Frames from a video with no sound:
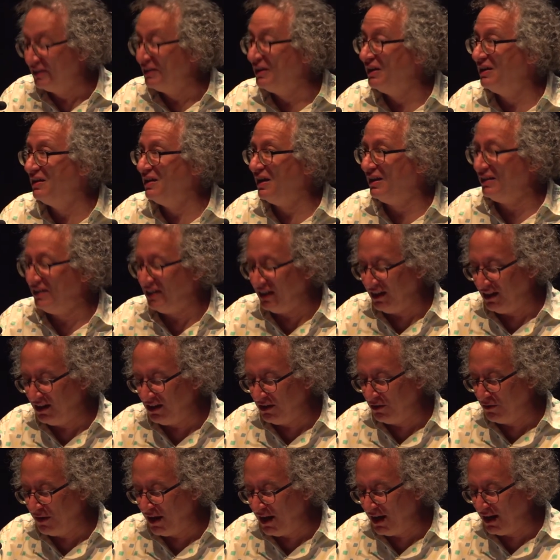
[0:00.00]
In
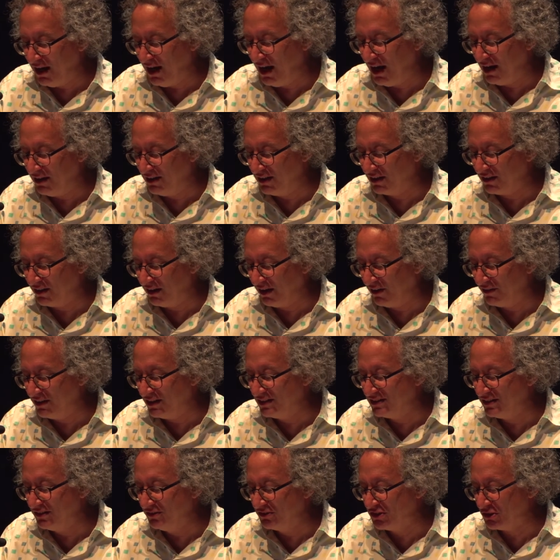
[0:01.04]
1908, he had declared
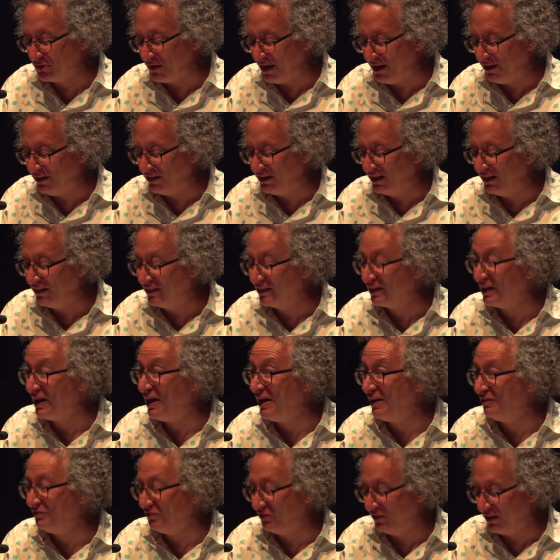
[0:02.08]
his neutrality in the
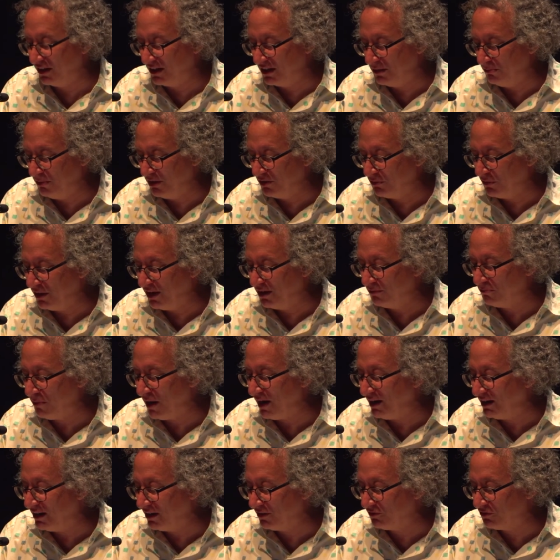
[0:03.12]
conflict between
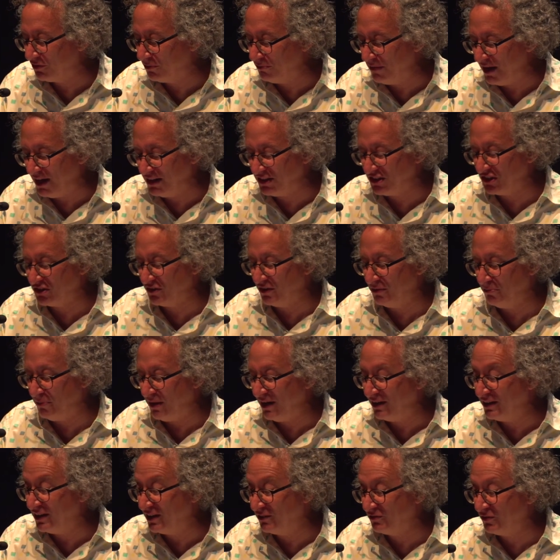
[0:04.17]
painting from nature and
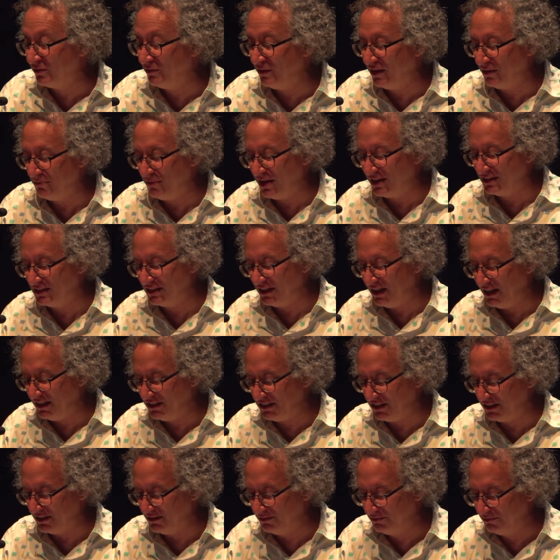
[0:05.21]
painting from the
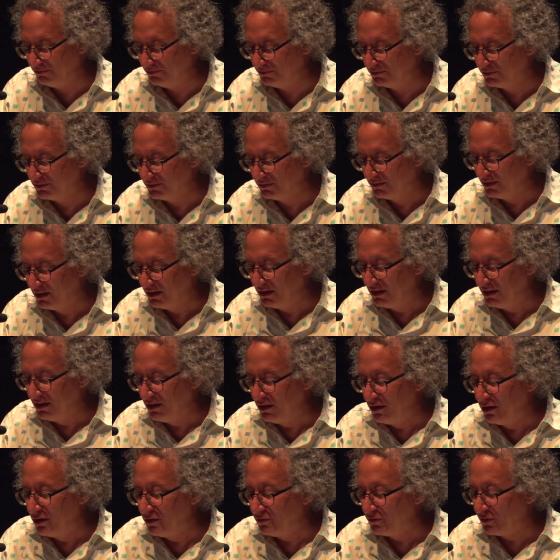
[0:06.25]
imagination.
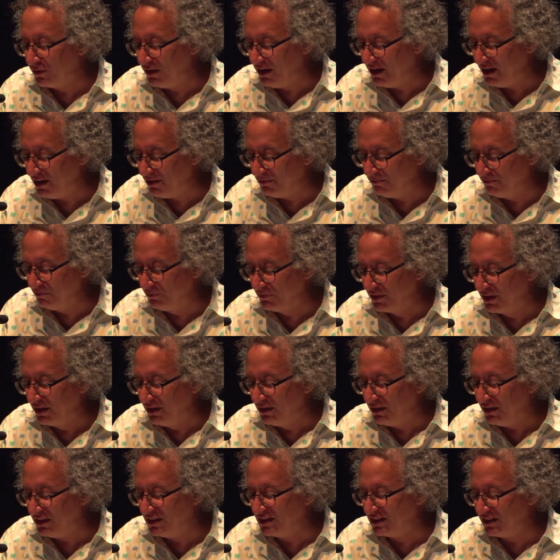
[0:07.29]
For him,
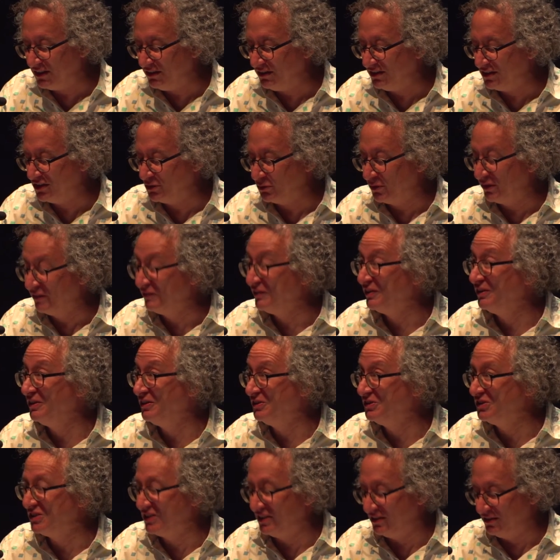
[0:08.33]
a certain sort of
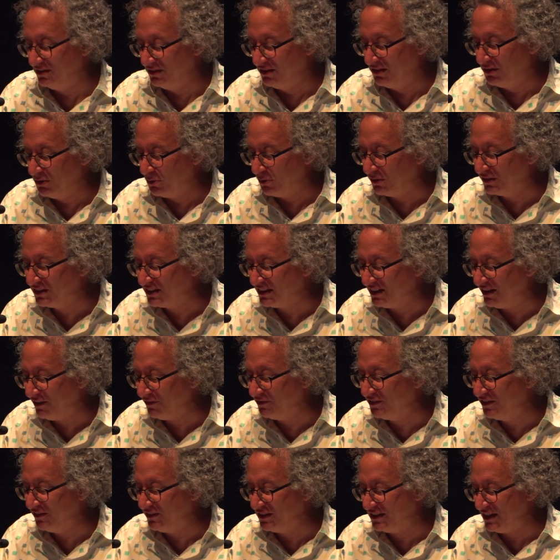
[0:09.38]
illusion or
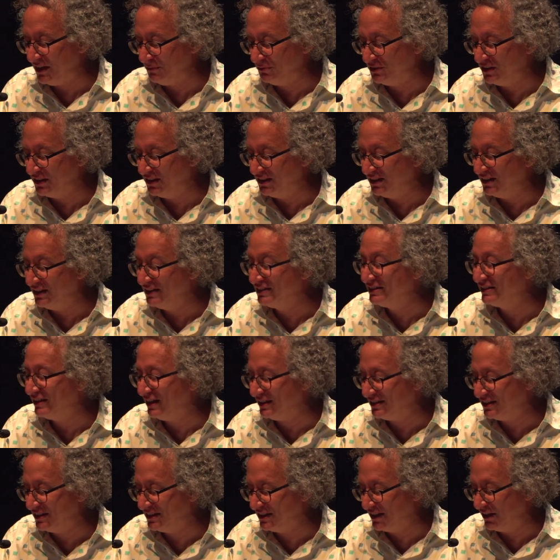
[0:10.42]
self deception is
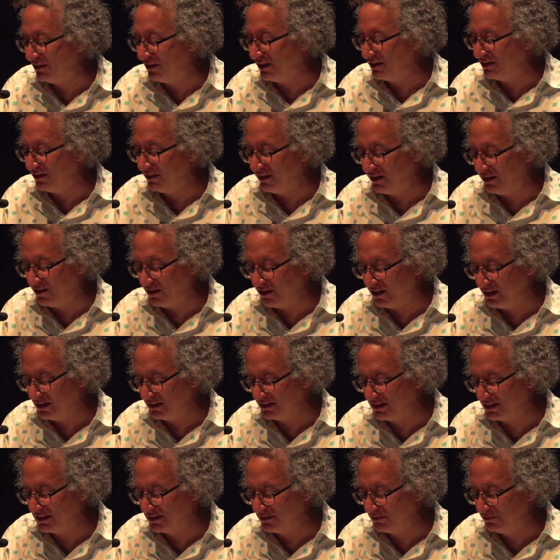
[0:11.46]
necessary to the
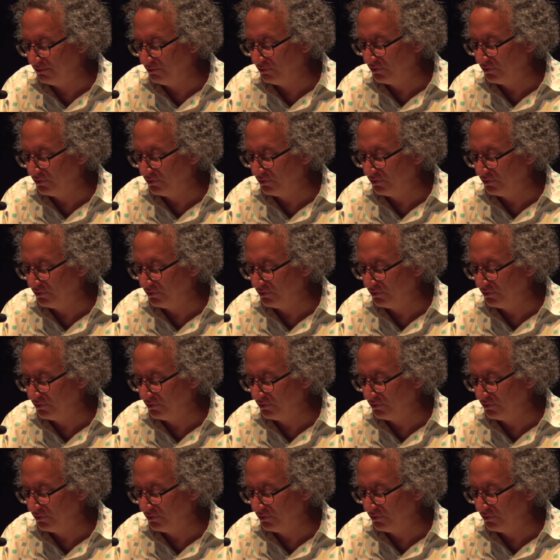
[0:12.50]
artist.